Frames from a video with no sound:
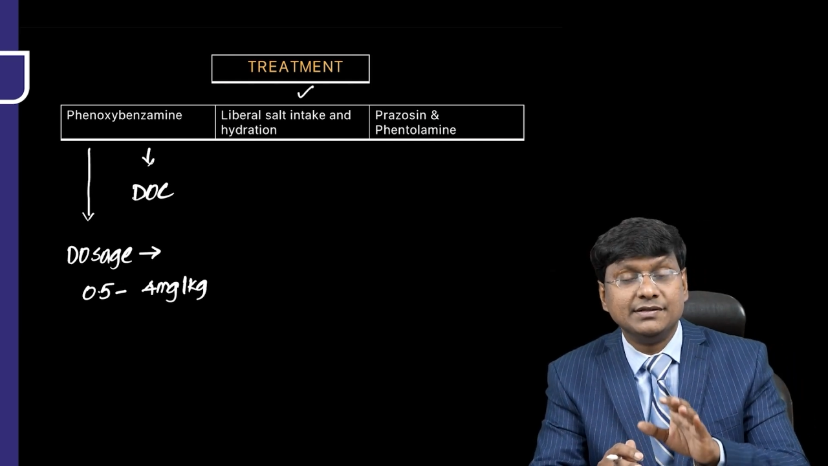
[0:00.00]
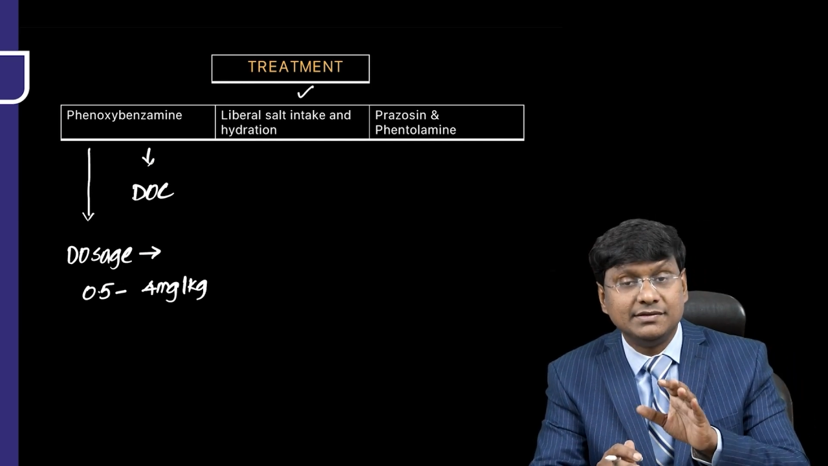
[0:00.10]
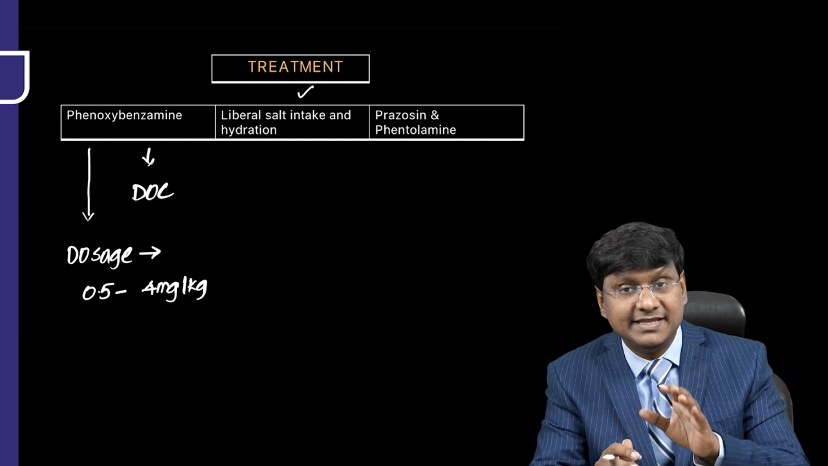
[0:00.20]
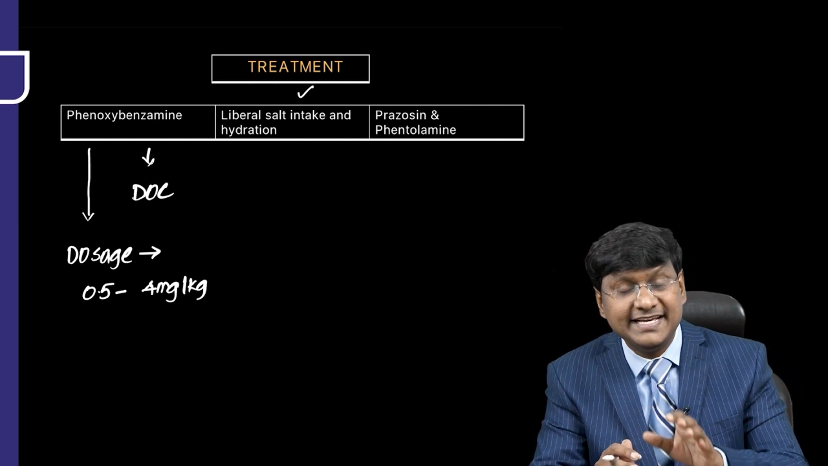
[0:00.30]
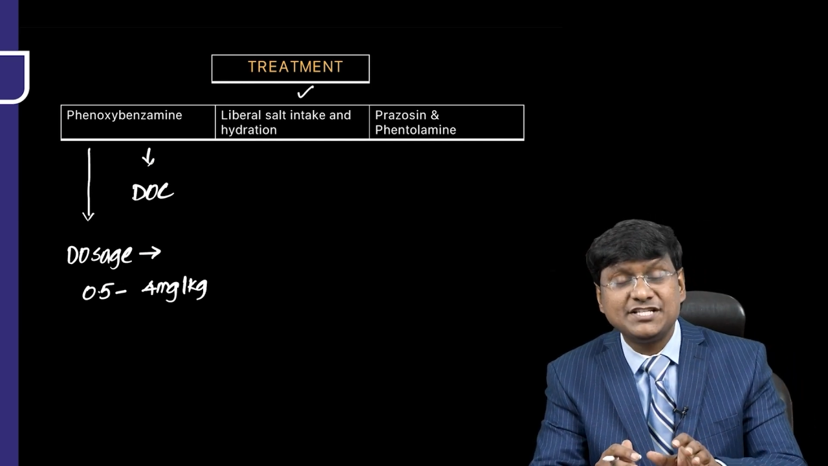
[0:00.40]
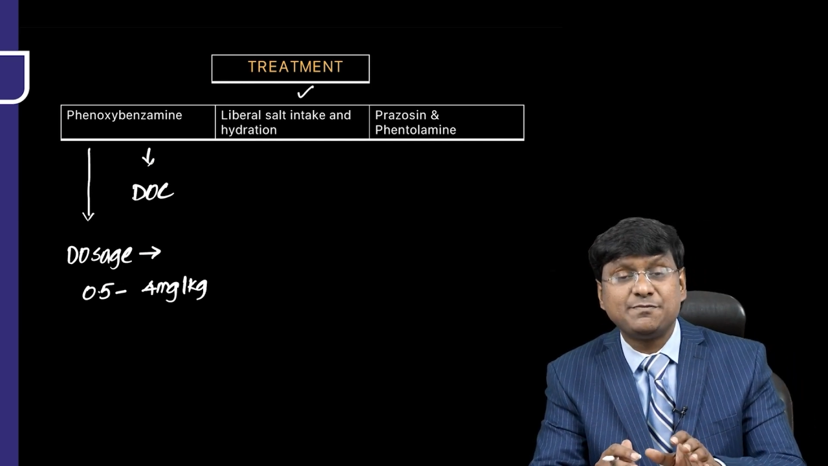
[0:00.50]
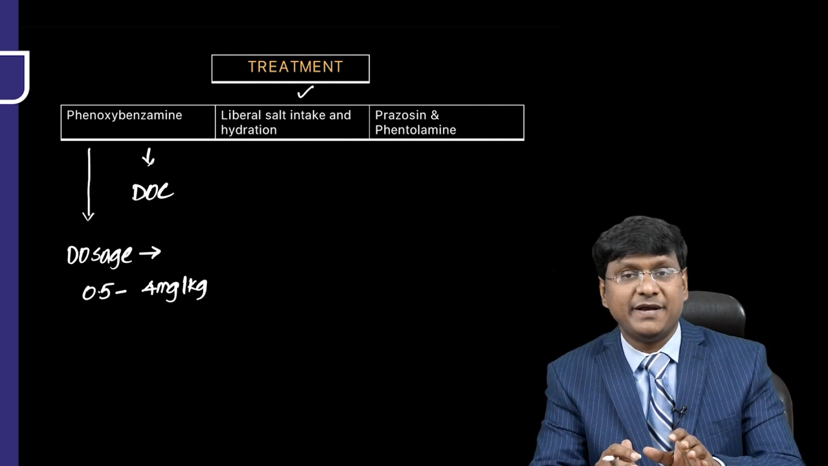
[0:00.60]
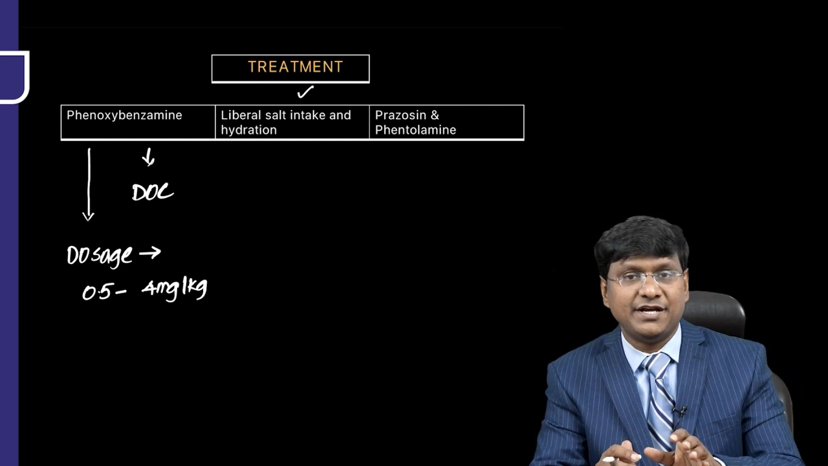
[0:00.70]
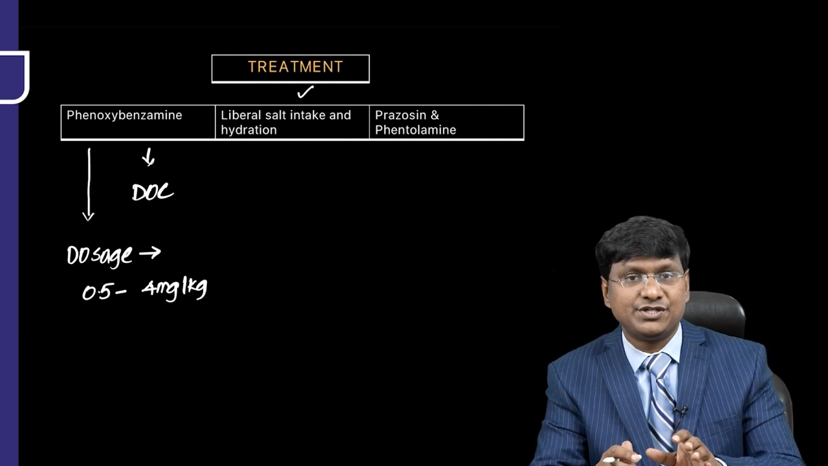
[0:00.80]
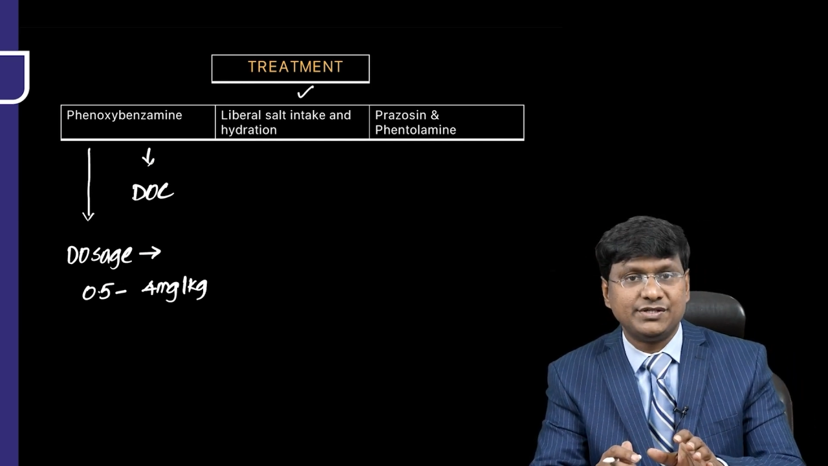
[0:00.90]
these
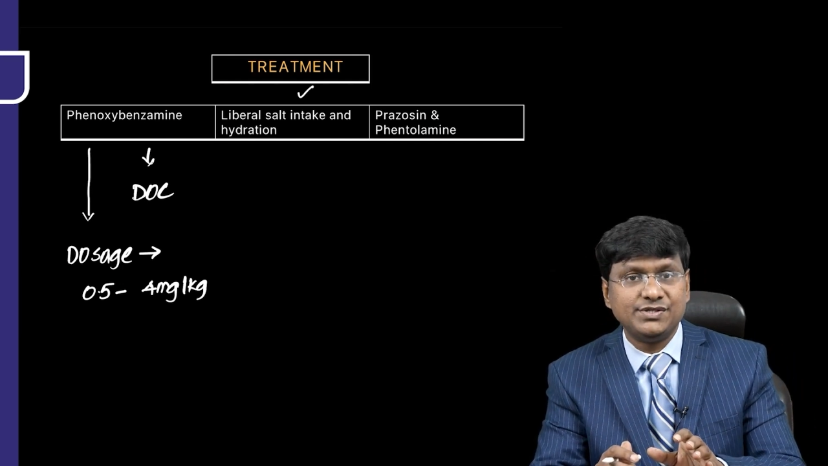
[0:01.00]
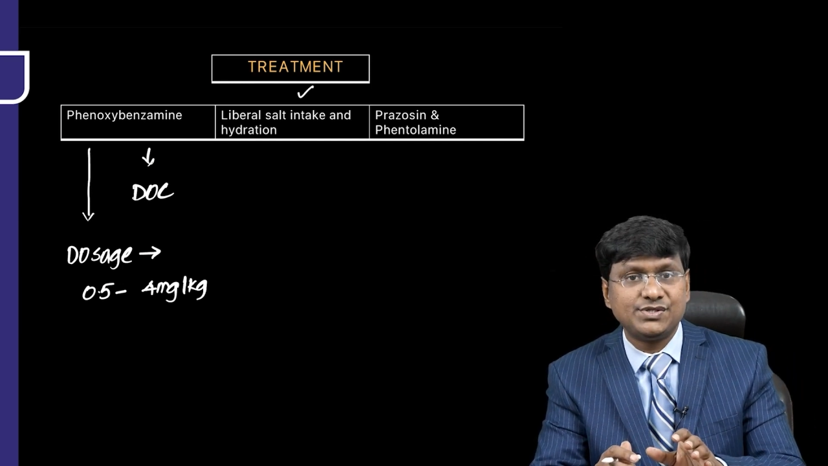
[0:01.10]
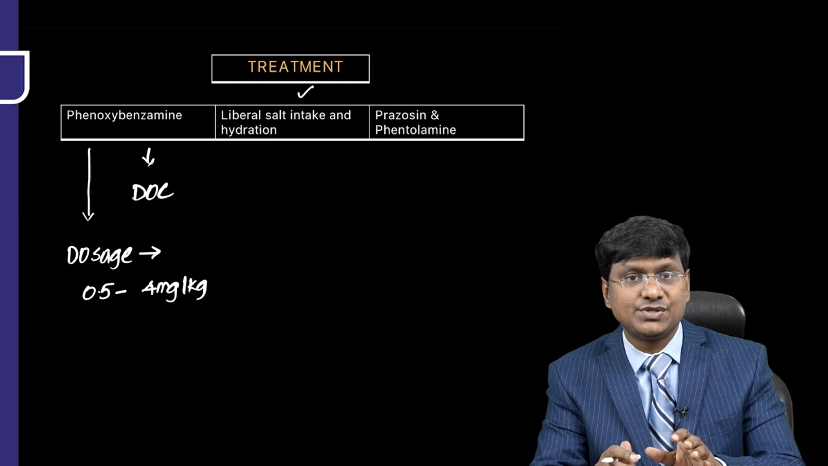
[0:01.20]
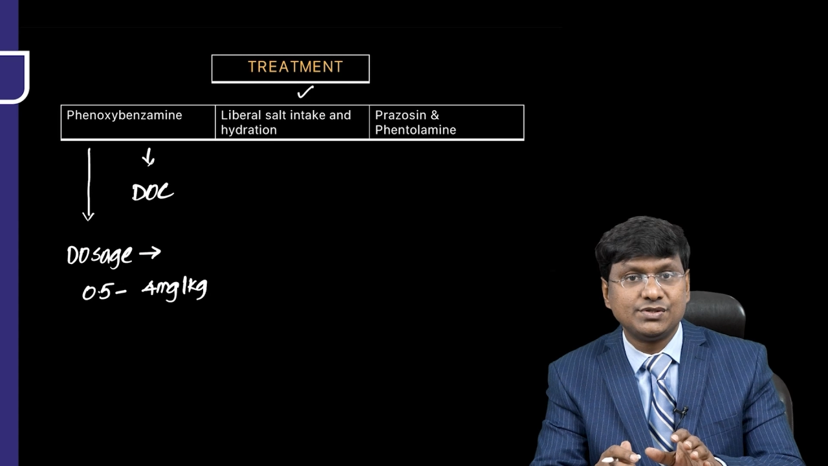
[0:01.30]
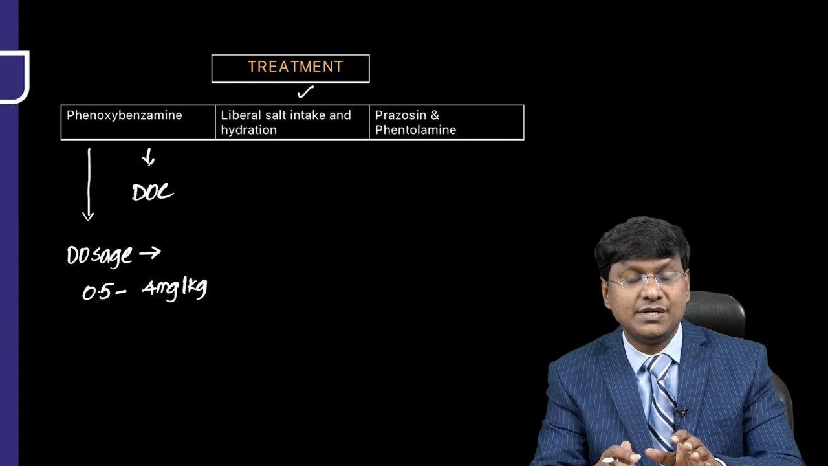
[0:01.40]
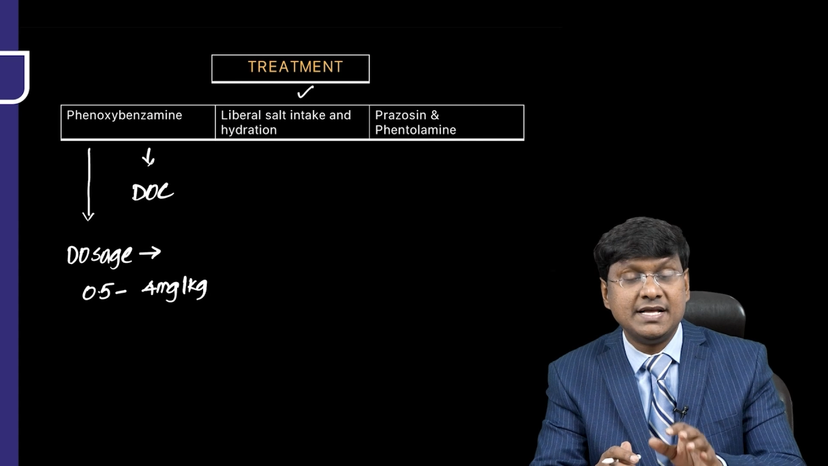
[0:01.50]
patients,